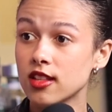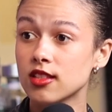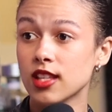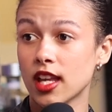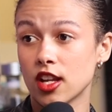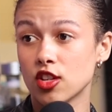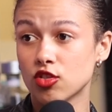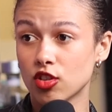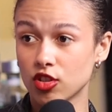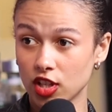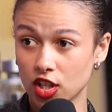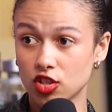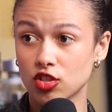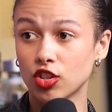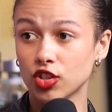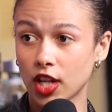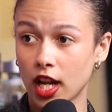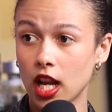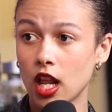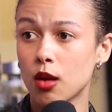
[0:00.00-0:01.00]
And say a
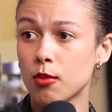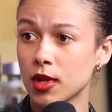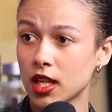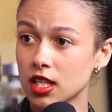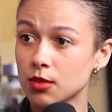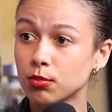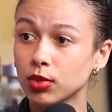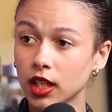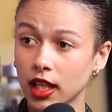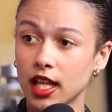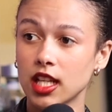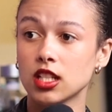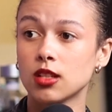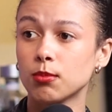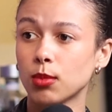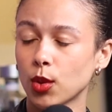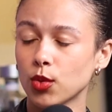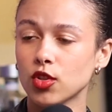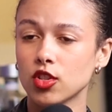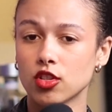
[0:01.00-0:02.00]
traditional dynamic is playing to
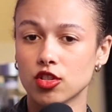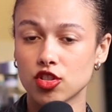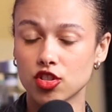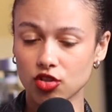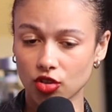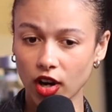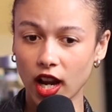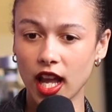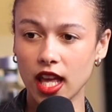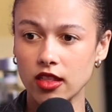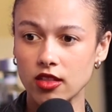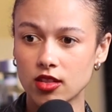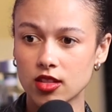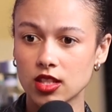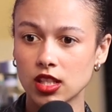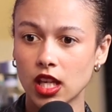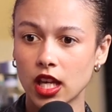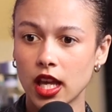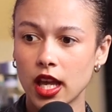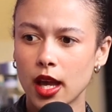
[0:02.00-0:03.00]
both of your
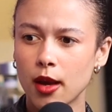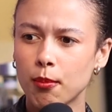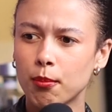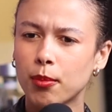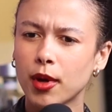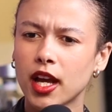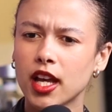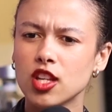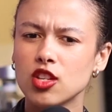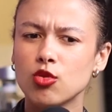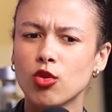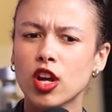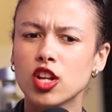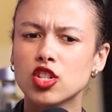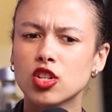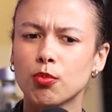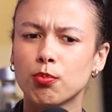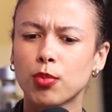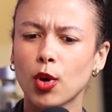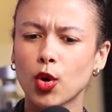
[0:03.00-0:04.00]
strengths, but you
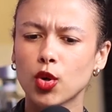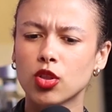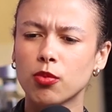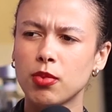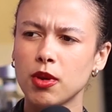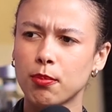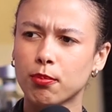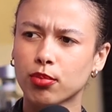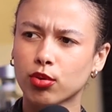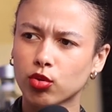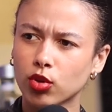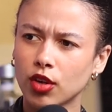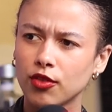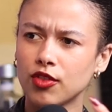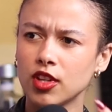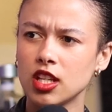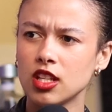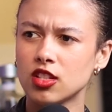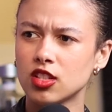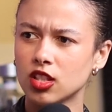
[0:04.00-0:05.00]
guys should both be
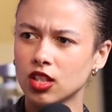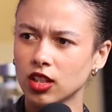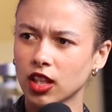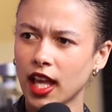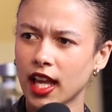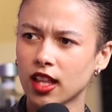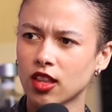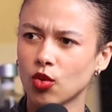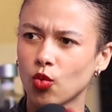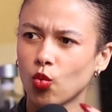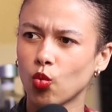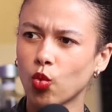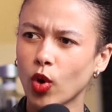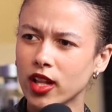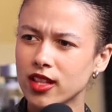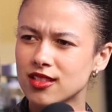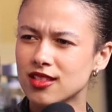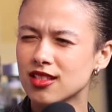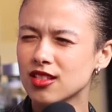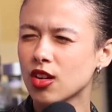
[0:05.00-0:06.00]
privy to like
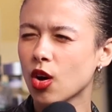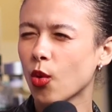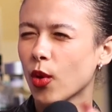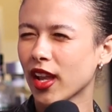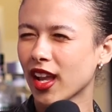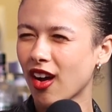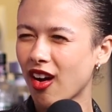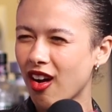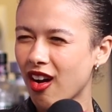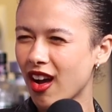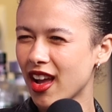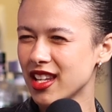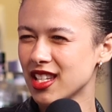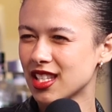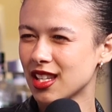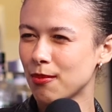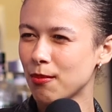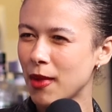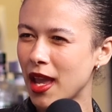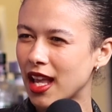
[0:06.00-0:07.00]
what's going on
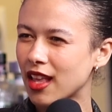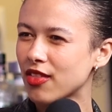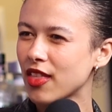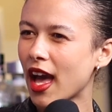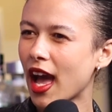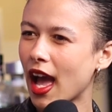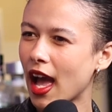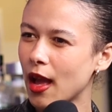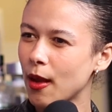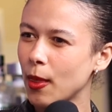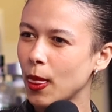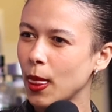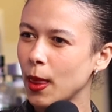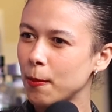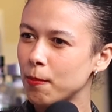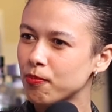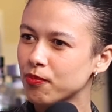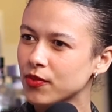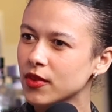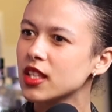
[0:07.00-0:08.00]
to make
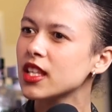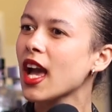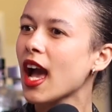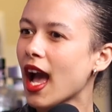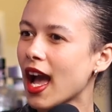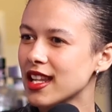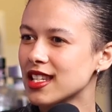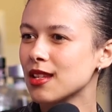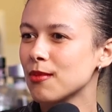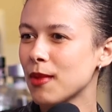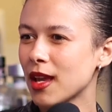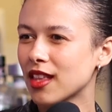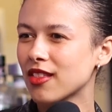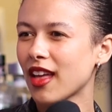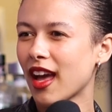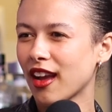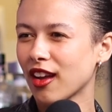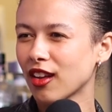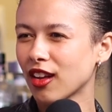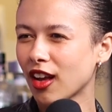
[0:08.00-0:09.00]
to make
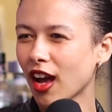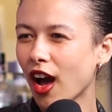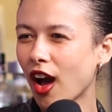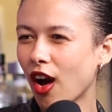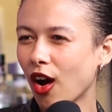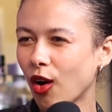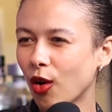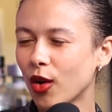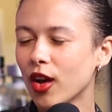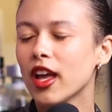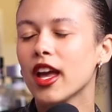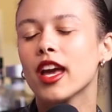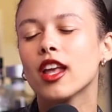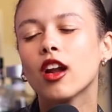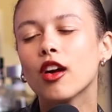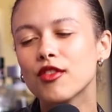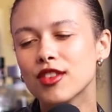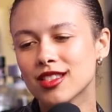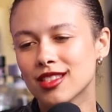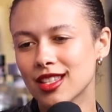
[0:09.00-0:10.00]
that go.
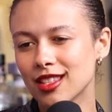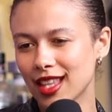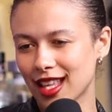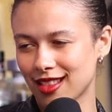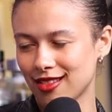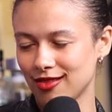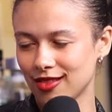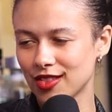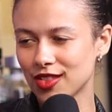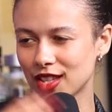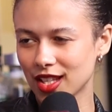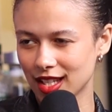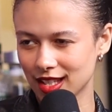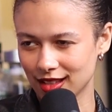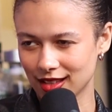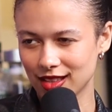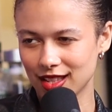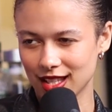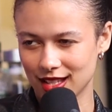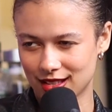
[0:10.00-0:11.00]
And obviously like
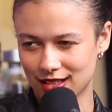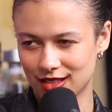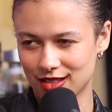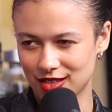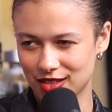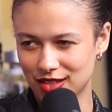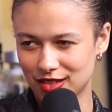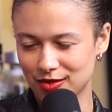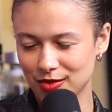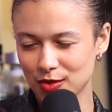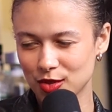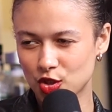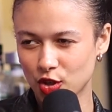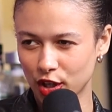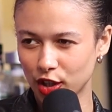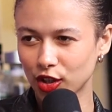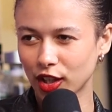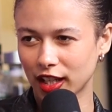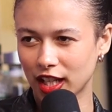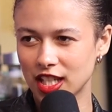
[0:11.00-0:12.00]
this
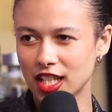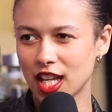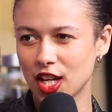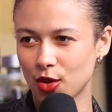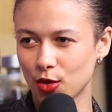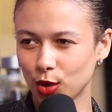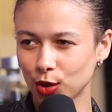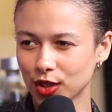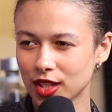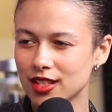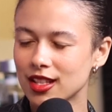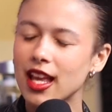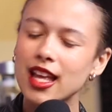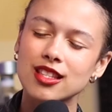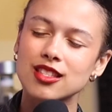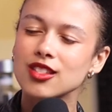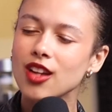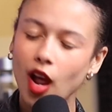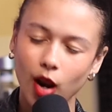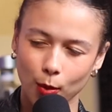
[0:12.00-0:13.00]
treat her like a 10-year-old
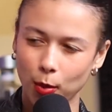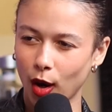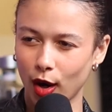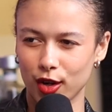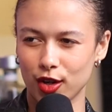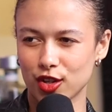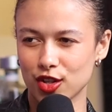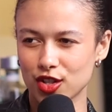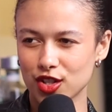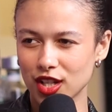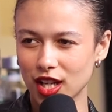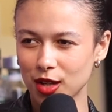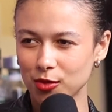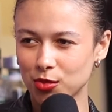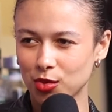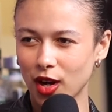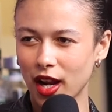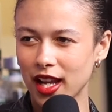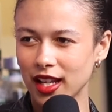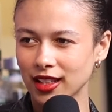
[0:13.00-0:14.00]
it's not a
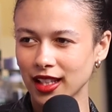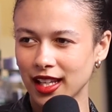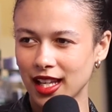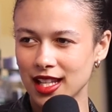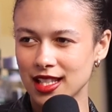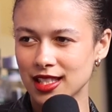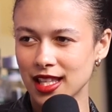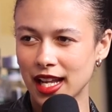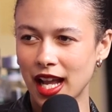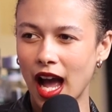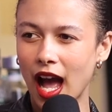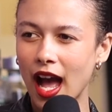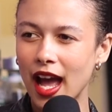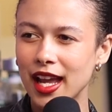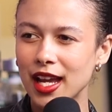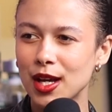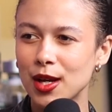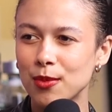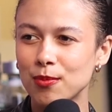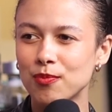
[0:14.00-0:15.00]
partnership, right? Like it's like
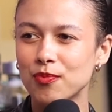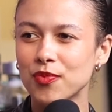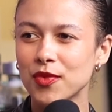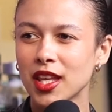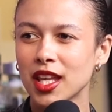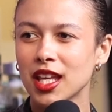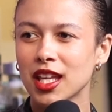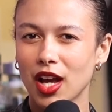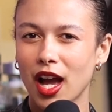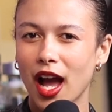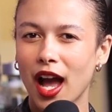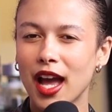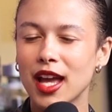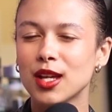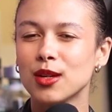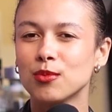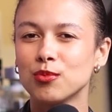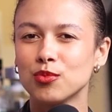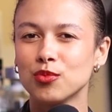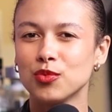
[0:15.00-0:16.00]
I am,
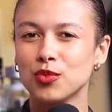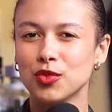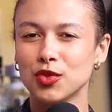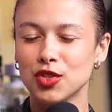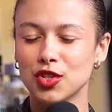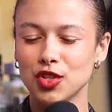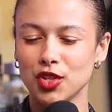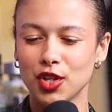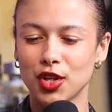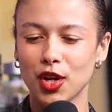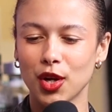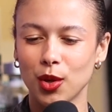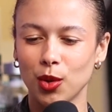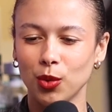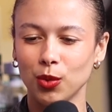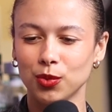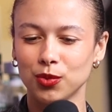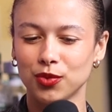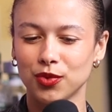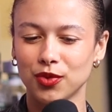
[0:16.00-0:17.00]
you
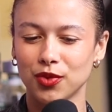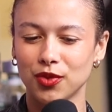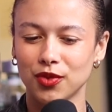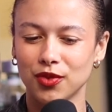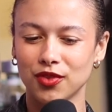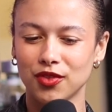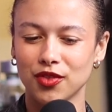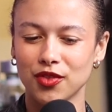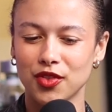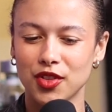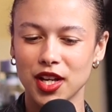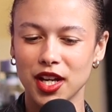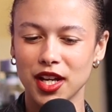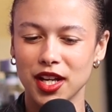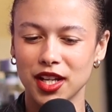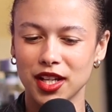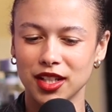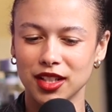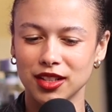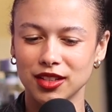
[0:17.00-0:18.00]
know,
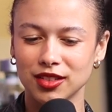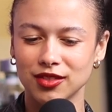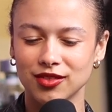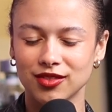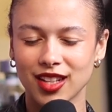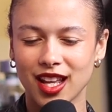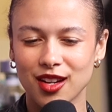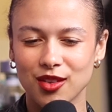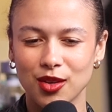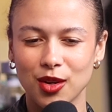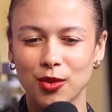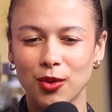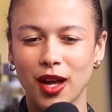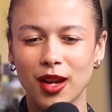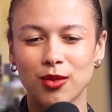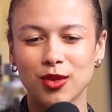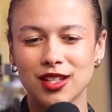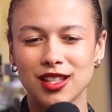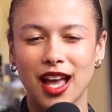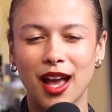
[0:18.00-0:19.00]
I don't know,
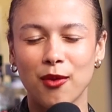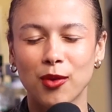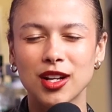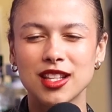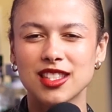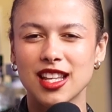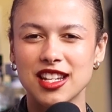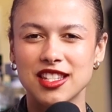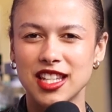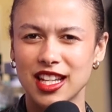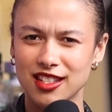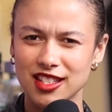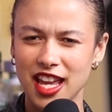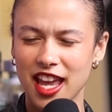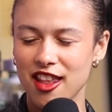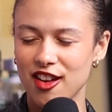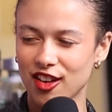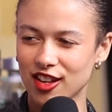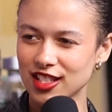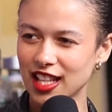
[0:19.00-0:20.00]
I want to say
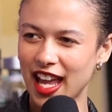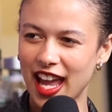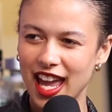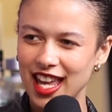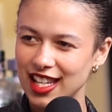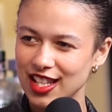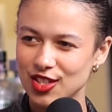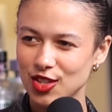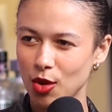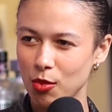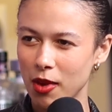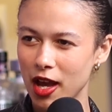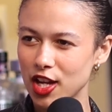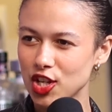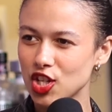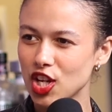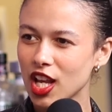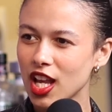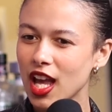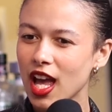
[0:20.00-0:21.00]
dictator because I hate it so
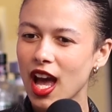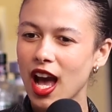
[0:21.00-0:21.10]
much.